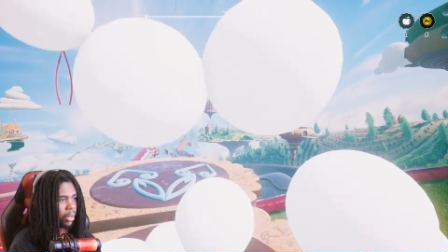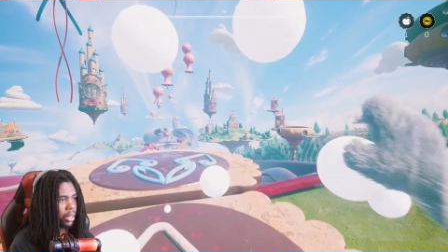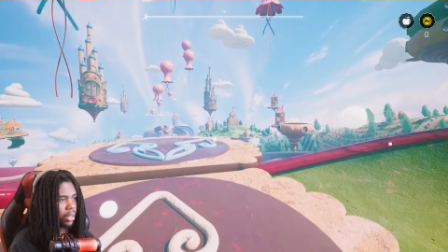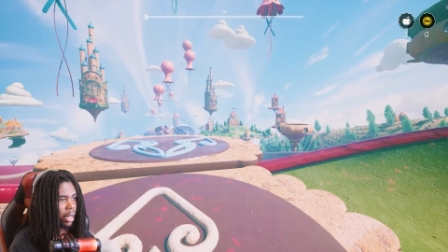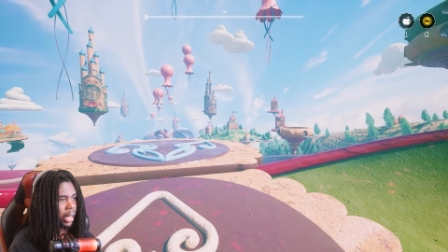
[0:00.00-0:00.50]

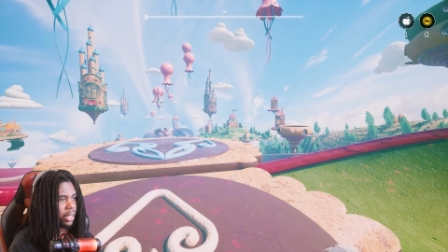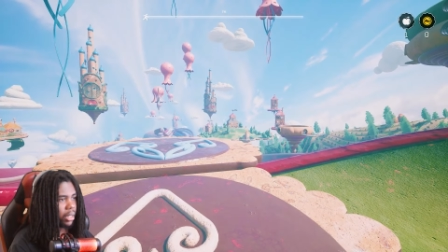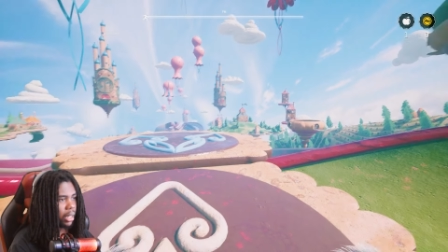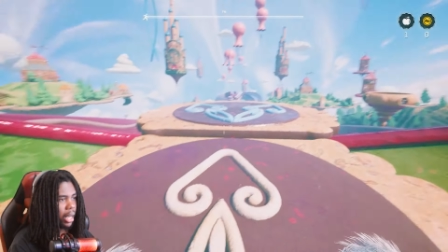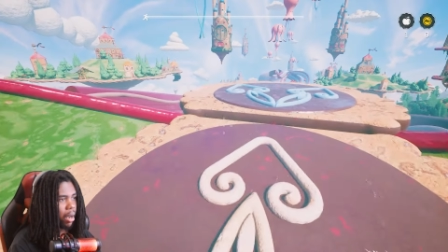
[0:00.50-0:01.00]
Crunch? Nah, that's
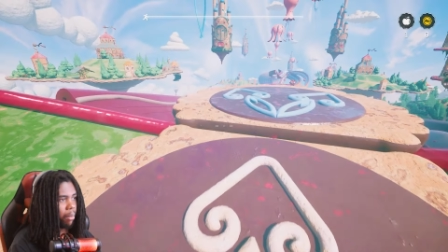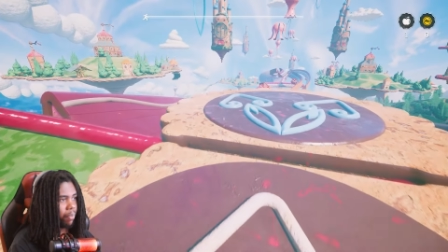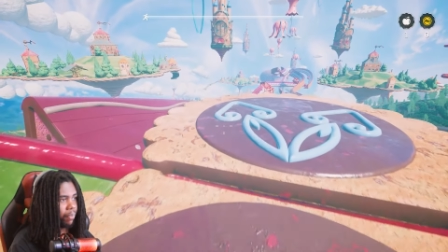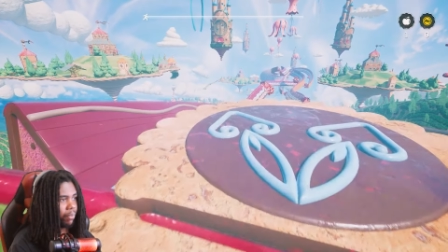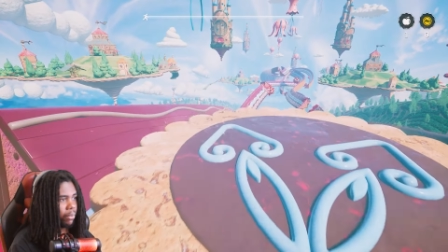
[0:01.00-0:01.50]
a damn.
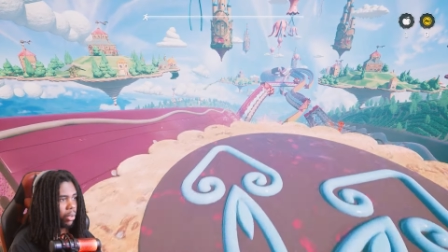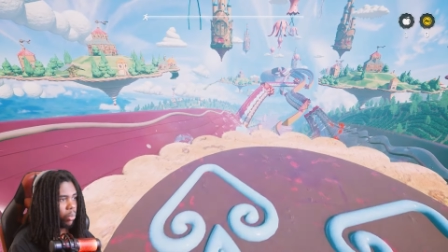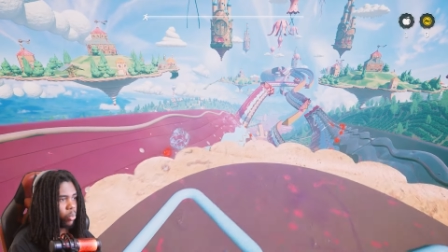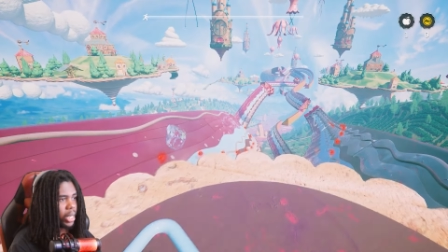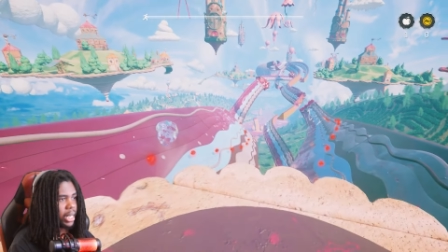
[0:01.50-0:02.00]
A
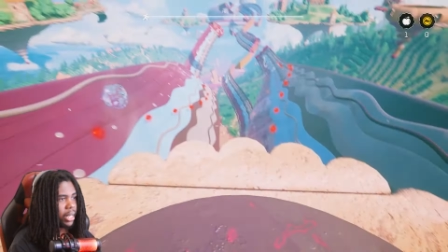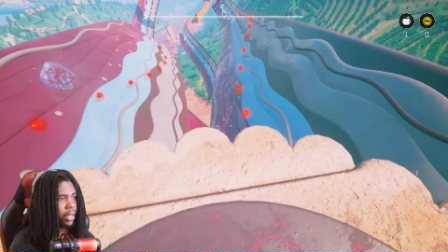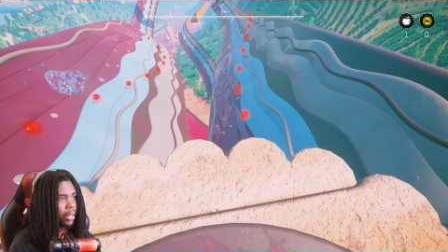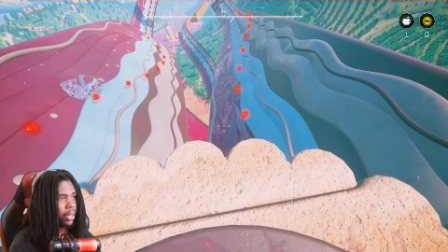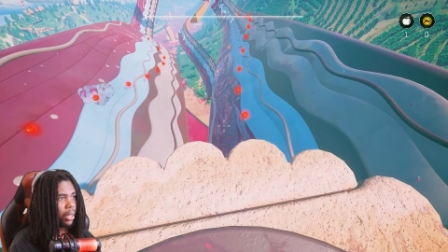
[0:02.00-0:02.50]
weedy.